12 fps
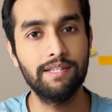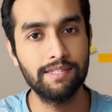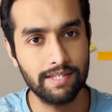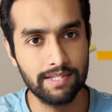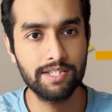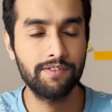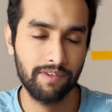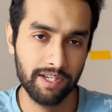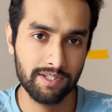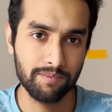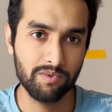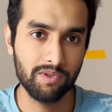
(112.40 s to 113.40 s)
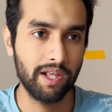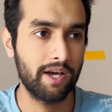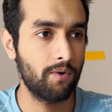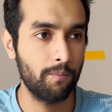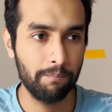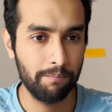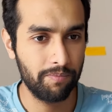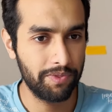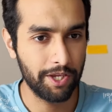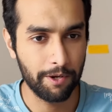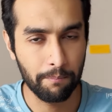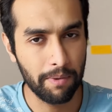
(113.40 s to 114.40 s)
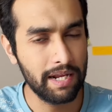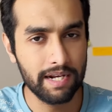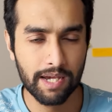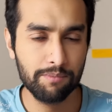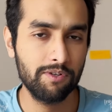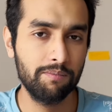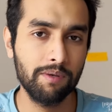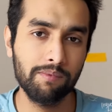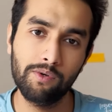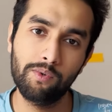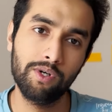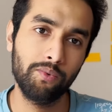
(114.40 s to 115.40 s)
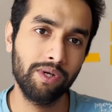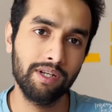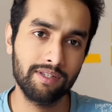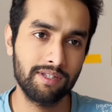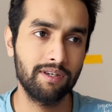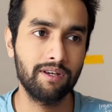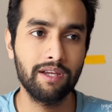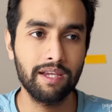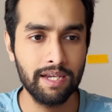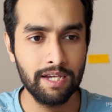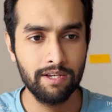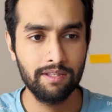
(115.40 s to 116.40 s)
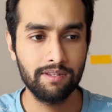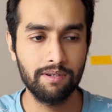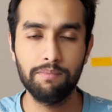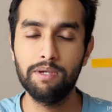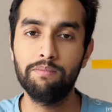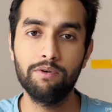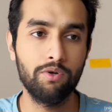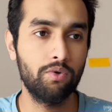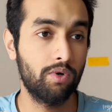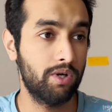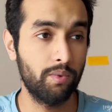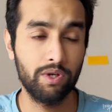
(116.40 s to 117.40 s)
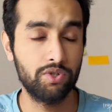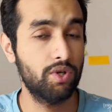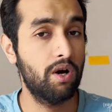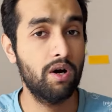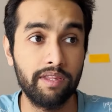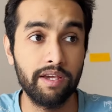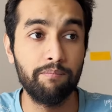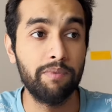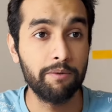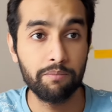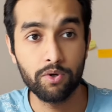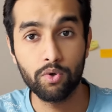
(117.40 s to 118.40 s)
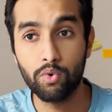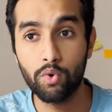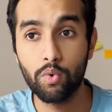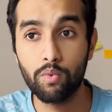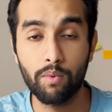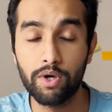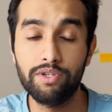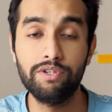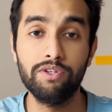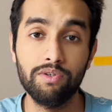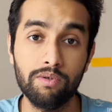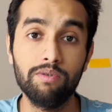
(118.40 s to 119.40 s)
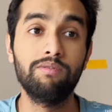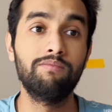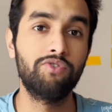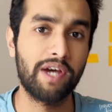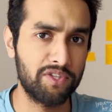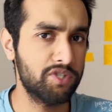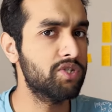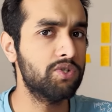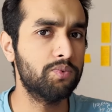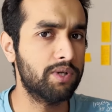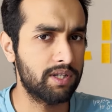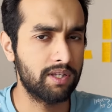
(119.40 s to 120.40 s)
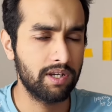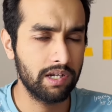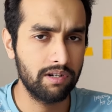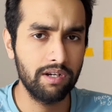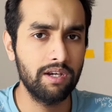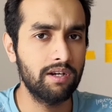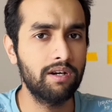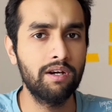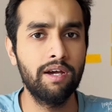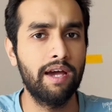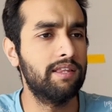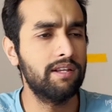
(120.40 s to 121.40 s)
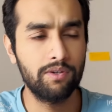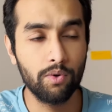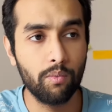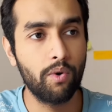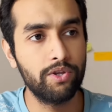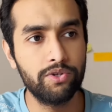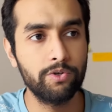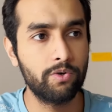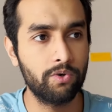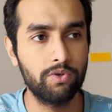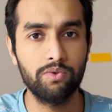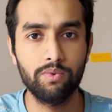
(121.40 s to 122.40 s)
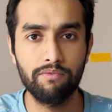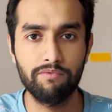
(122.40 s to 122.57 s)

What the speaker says: this is flexible. Now, there are many types of people who are doing this degree. There are people who are doing a job. There are people who want to transition to another career and they don't want to go to a